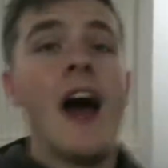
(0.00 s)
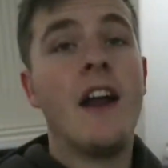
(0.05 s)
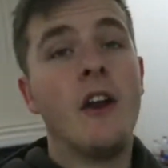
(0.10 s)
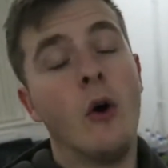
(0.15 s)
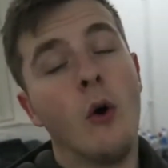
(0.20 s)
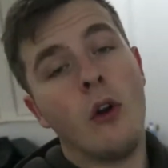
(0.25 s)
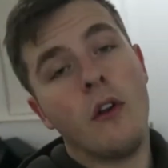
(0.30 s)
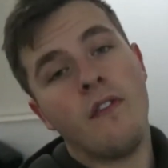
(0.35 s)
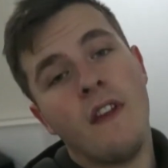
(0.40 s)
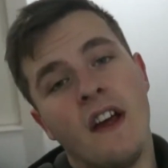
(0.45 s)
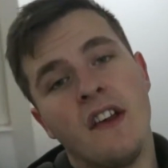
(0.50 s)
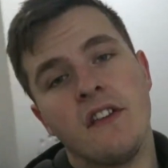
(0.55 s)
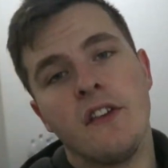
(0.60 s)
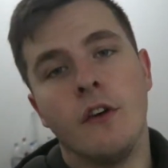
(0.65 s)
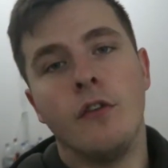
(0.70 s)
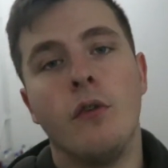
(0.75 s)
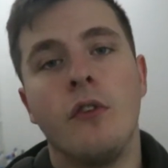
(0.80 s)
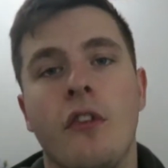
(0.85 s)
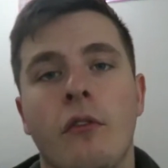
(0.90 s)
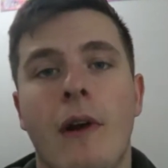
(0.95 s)
and all of that
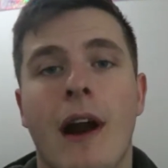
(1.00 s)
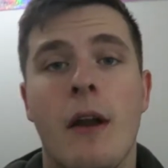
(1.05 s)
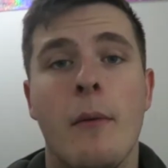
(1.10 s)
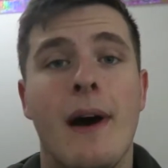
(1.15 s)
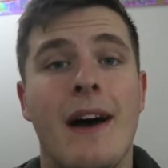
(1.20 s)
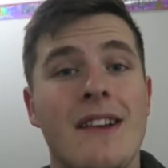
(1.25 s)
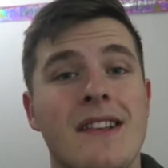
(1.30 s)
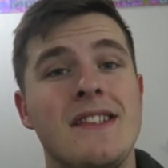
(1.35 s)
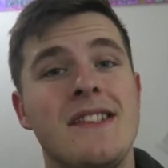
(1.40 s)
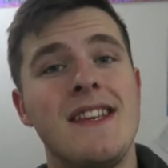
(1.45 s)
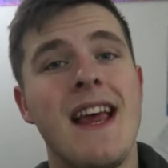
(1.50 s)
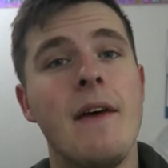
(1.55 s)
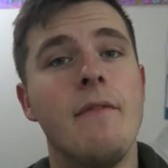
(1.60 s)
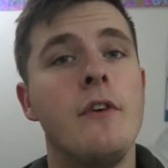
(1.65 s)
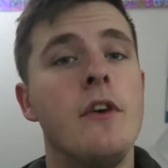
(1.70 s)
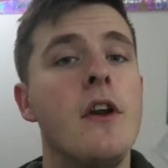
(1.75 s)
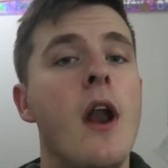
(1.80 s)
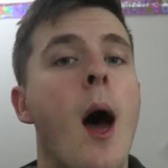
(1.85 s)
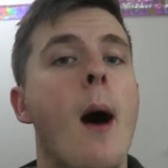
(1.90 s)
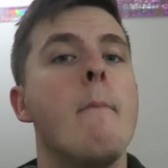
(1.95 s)
stuff was around about
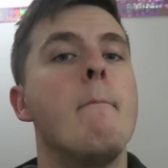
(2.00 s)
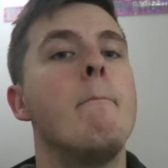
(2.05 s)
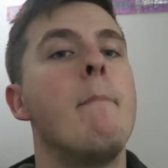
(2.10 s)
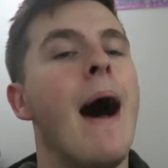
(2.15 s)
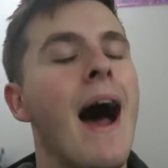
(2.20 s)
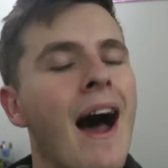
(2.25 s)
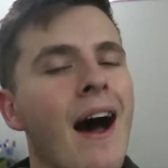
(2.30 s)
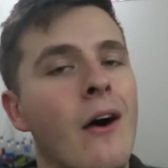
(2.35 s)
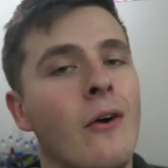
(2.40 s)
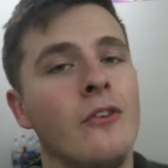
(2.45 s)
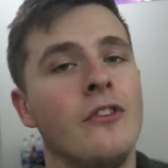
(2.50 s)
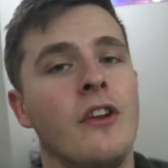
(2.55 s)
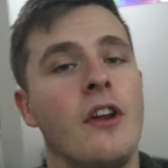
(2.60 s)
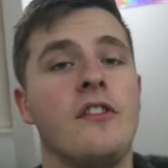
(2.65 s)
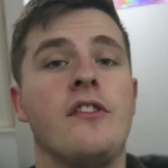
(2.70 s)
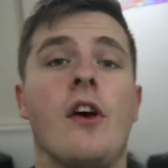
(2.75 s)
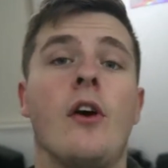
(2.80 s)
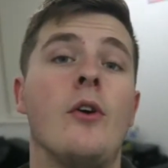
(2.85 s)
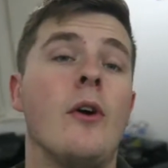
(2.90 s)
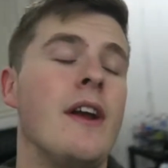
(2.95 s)
seven pounds,
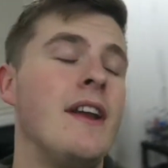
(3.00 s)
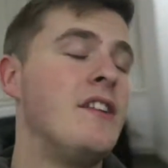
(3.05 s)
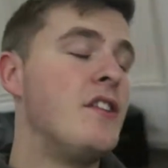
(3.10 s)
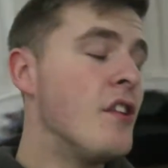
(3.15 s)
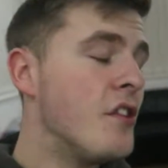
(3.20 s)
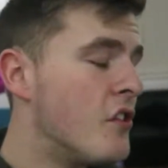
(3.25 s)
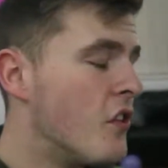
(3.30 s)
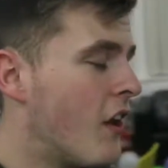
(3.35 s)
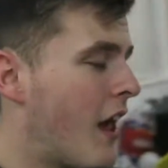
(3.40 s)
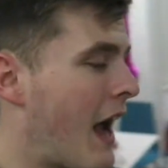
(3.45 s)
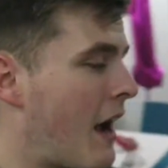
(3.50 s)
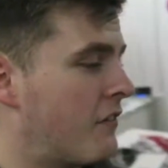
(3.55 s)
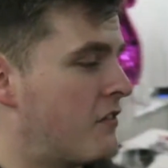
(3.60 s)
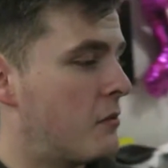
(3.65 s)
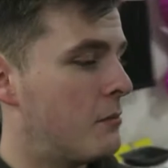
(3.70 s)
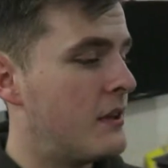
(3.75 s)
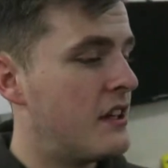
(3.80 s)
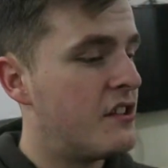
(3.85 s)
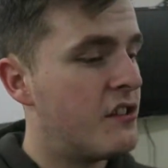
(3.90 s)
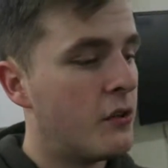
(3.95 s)
so it doesn't have
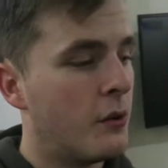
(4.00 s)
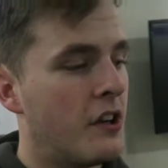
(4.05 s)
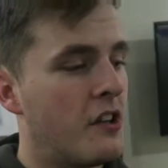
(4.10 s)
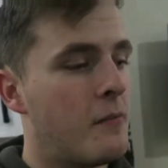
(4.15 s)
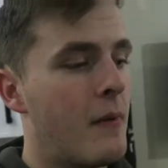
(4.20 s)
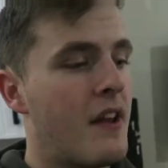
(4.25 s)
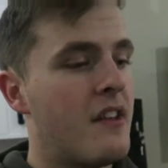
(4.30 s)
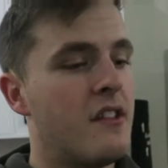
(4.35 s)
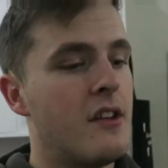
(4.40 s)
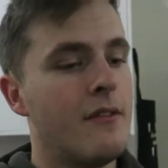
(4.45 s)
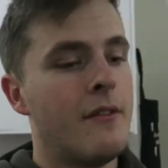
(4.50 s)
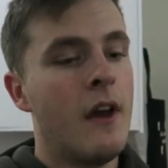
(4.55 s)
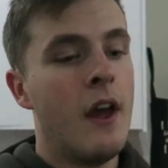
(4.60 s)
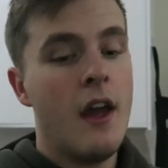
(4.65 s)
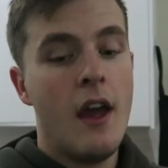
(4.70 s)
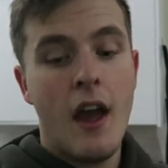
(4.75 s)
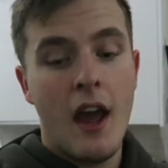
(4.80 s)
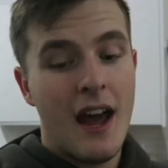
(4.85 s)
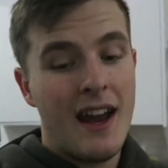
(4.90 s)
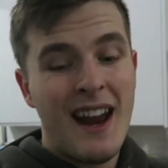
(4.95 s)
to be too expensive.
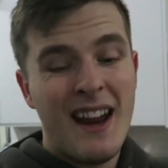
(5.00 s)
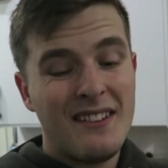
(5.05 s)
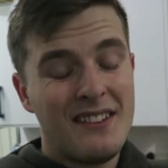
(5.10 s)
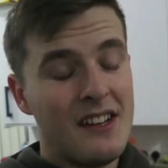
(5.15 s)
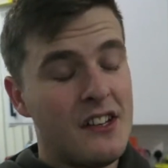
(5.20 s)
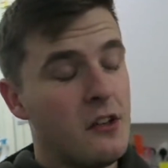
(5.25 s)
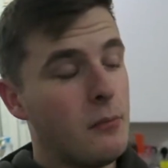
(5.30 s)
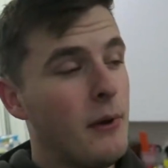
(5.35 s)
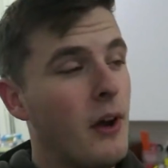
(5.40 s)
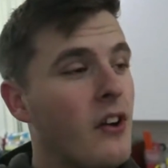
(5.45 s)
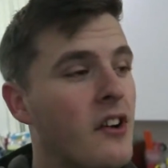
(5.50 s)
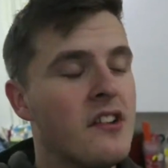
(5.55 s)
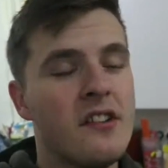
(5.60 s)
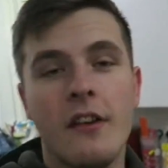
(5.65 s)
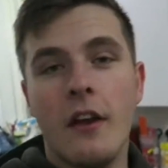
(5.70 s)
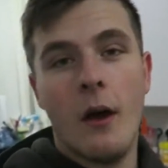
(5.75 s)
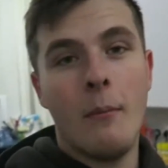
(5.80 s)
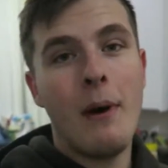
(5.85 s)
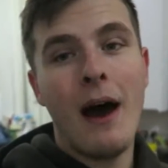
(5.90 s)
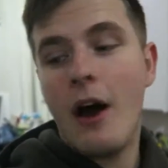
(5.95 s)
And actually, to be
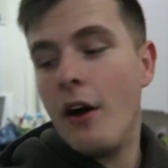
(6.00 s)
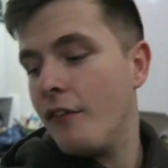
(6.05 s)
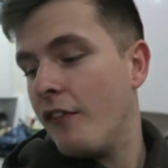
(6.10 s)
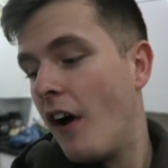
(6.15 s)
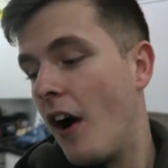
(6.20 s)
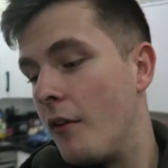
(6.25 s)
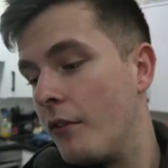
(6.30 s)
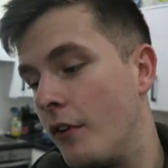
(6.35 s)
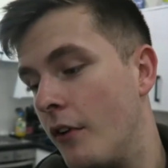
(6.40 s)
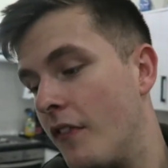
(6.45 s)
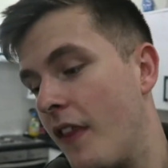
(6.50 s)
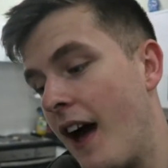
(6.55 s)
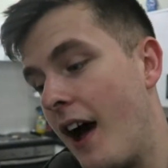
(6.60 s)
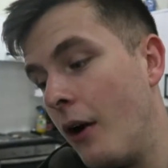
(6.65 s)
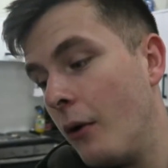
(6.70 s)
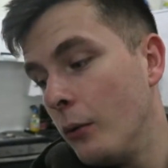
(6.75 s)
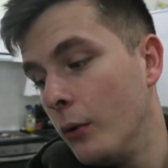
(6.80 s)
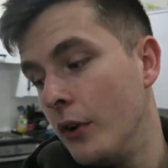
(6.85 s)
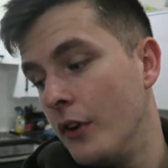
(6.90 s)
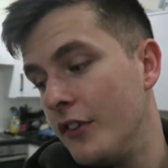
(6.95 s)
honest, about five of
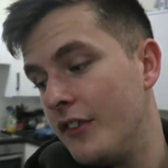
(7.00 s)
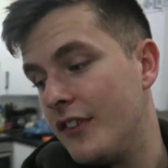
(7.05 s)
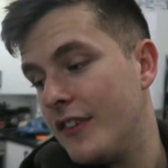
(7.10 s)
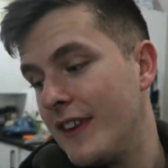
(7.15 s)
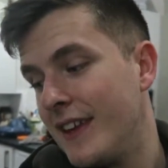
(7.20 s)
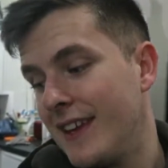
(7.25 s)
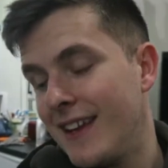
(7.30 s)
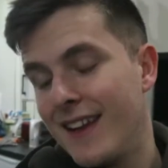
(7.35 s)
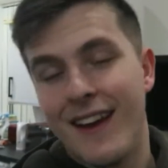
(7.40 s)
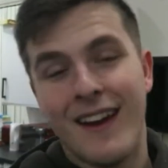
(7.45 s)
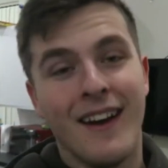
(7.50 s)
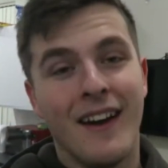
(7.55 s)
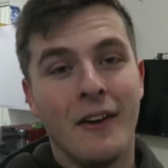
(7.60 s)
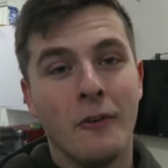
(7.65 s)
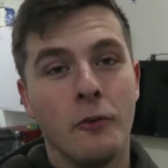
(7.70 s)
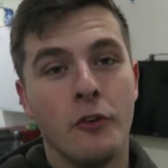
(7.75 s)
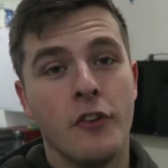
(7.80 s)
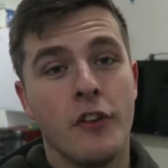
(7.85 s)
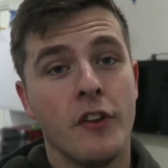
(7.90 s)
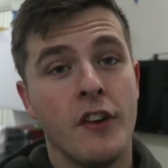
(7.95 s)
that was the
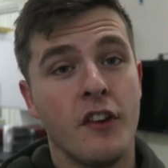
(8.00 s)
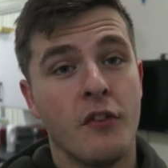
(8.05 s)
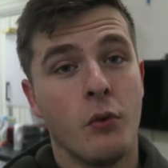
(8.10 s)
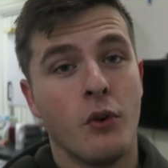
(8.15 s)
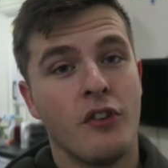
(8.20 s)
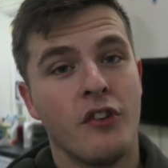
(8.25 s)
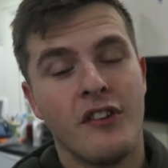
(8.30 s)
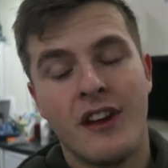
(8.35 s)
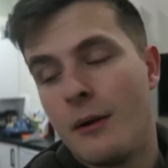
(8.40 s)
uh, was the dishwasher